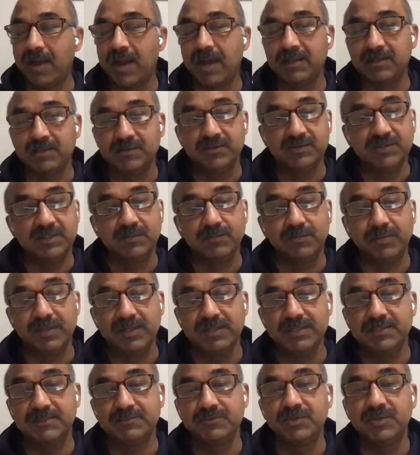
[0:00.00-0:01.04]
as you see
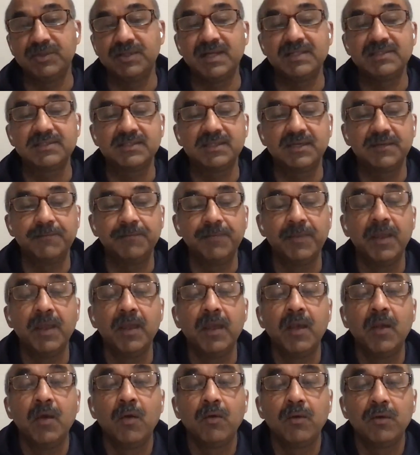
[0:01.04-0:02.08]
please. So that's a
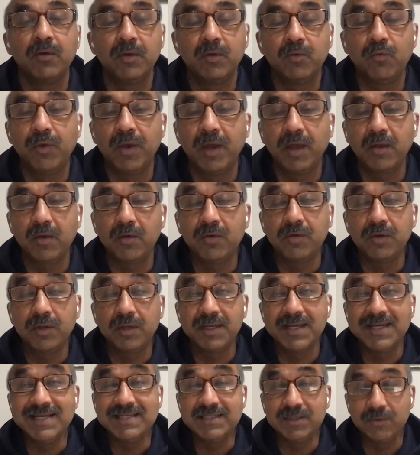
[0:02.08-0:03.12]
good way,
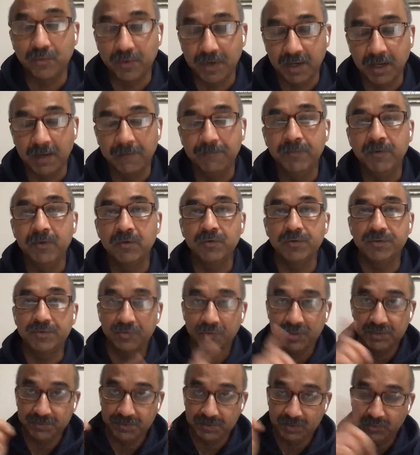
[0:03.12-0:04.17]
easy way to
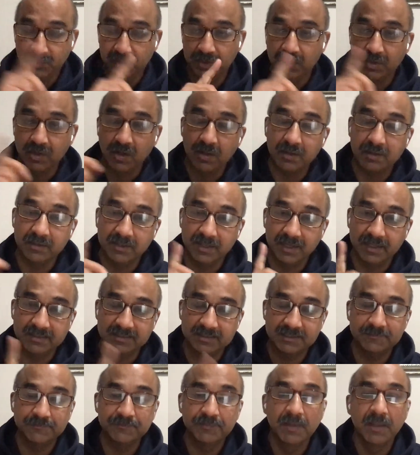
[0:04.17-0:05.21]
switch between
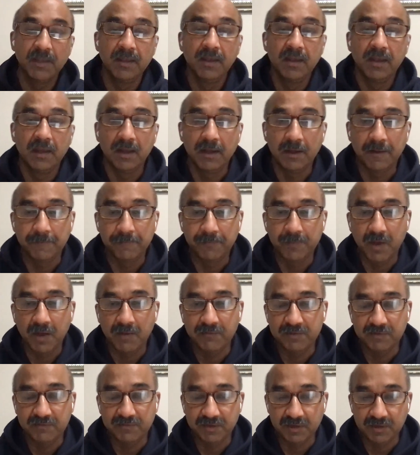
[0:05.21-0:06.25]
contexts of
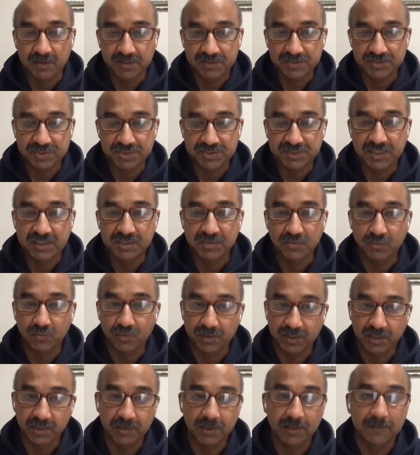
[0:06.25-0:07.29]
different clusters that you're
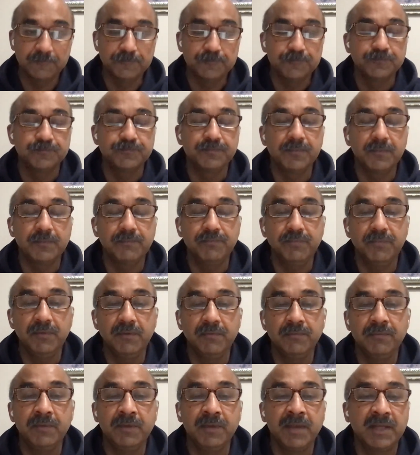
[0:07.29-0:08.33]
working on.
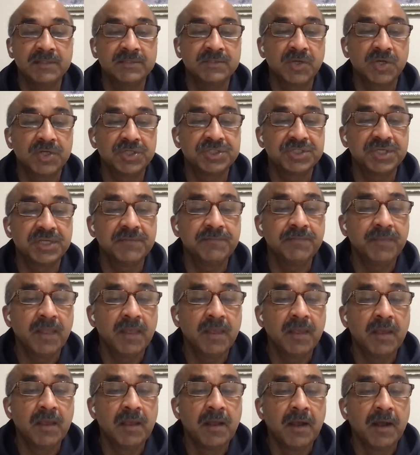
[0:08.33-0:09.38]
Next question.
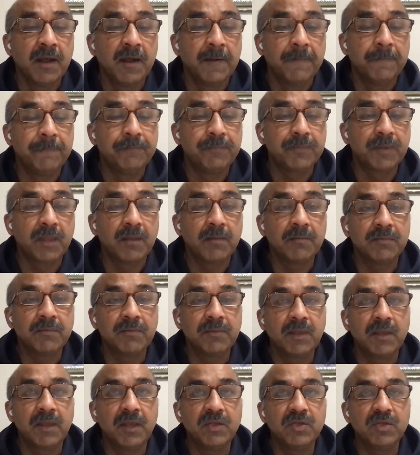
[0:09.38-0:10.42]

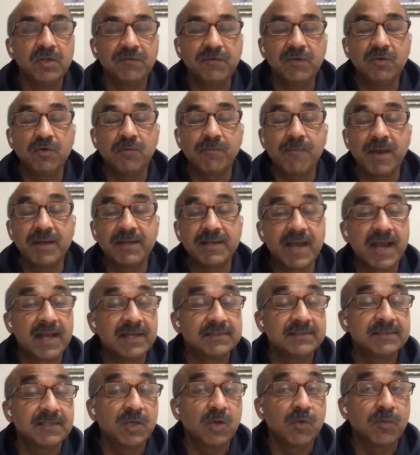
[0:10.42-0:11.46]
The interviewer might
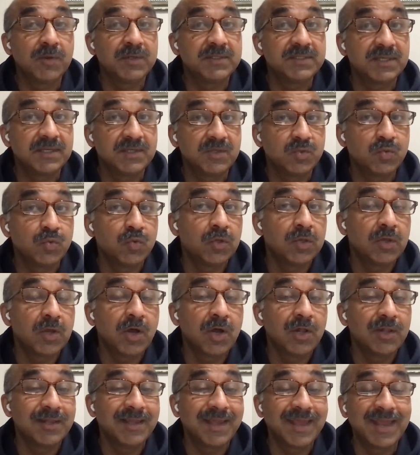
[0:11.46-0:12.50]
ask you what's a tool
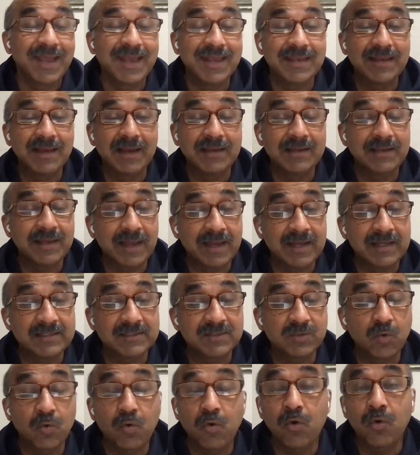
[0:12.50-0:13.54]
called
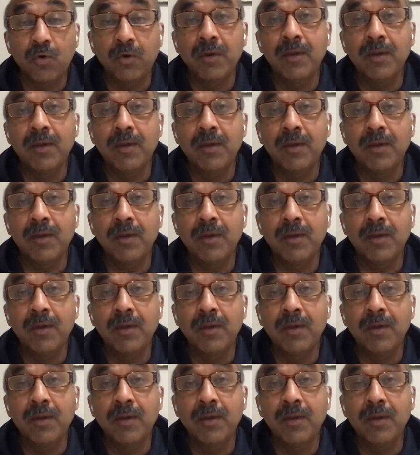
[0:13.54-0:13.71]
k9s, or